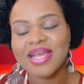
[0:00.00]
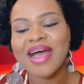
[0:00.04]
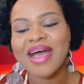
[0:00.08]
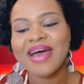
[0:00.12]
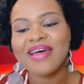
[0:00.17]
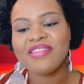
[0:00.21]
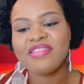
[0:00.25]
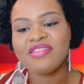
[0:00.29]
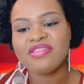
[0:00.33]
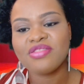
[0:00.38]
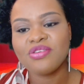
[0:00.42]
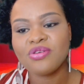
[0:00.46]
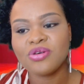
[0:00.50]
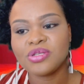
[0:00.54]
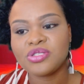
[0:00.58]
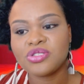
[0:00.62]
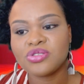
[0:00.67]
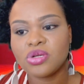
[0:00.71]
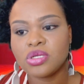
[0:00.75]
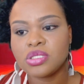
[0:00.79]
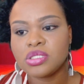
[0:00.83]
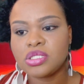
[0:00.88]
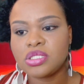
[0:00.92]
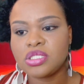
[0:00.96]
are those
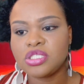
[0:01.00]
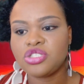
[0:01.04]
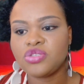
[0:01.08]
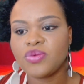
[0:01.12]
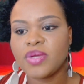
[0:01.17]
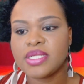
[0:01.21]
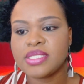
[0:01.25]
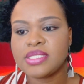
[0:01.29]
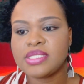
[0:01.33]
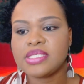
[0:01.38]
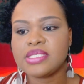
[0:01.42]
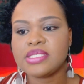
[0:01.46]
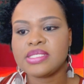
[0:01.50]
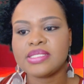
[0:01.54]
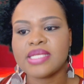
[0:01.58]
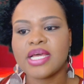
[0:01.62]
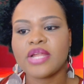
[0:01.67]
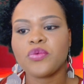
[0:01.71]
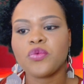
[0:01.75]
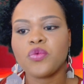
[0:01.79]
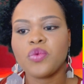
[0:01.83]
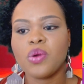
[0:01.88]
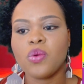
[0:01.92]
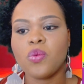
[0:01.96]
constituencies
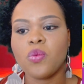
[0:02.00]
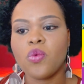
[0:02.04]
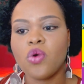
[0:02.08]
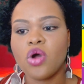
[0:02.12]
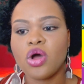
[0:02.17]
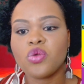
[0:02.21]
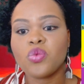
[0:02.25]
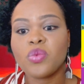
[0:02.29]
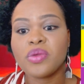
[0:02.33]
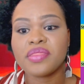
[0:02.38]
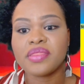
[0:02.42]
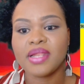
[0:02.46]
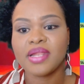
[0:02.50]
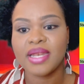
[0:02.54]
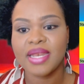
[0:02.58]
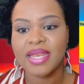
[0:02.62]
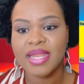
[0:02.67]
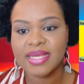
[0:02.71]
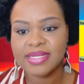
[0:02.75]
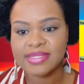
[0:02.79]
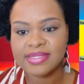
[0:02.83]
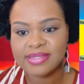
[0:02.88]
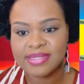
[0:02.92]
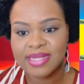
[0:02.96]
that were won with
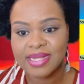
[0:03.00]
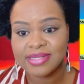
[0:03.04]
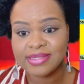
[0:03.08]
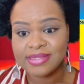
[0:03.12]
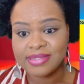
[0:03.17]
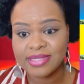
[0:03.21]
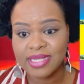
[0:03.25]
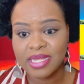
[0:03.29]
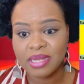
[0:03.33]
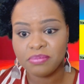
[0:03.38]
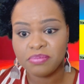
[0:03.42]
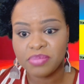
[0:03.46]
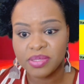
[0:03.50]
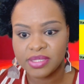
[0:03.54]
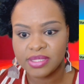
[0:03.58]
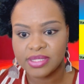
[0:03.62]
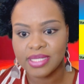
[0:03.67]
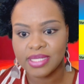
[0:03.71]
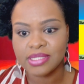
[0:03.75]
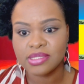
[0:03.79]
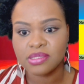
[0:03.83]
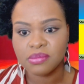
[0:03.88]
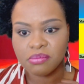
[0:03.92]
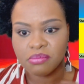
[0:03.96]
less than
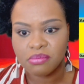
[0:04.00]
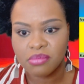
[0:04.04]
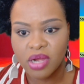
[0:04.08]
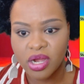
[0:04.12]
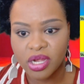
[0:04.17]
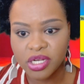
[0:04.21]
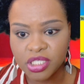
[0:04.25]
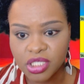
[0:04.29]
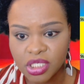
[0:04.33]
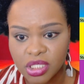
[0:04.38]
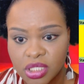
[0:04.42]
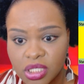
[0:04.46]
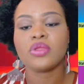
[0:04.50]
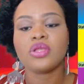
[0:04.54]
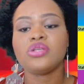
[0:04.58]
10% margin.